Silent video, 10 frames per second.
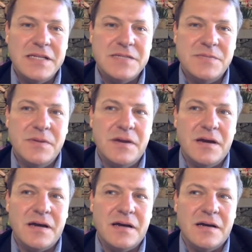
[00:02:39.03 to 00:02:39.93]
raise
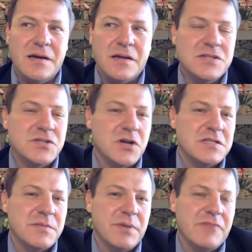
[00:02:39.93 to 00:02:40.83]
uh,
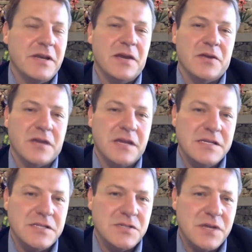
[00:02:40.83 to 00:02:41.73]
concerns above any other
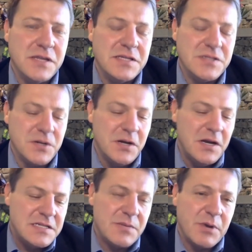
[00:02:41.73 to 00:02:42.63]
cases, right? These
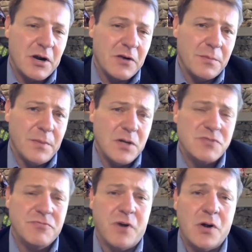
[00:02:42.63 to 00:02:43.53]
are some of our
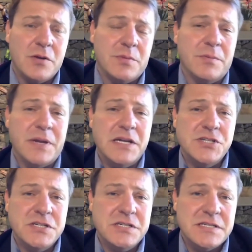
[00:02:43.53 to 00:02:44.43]
most vulnerable
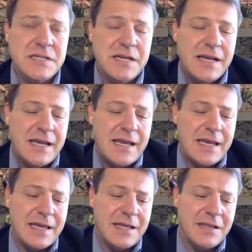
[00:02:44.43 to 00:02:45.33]
patients.
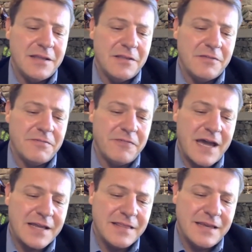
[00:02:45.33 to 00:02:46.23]
And the
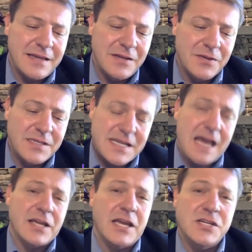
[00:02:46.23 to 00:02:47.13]
fact that, you know,
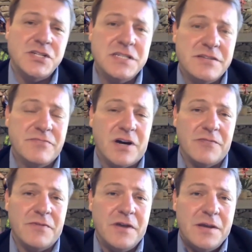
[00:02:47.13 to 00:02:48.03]
the allegations
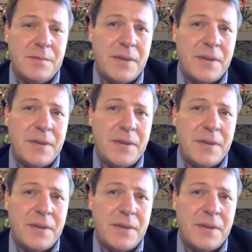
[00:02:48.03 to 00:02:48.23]
involve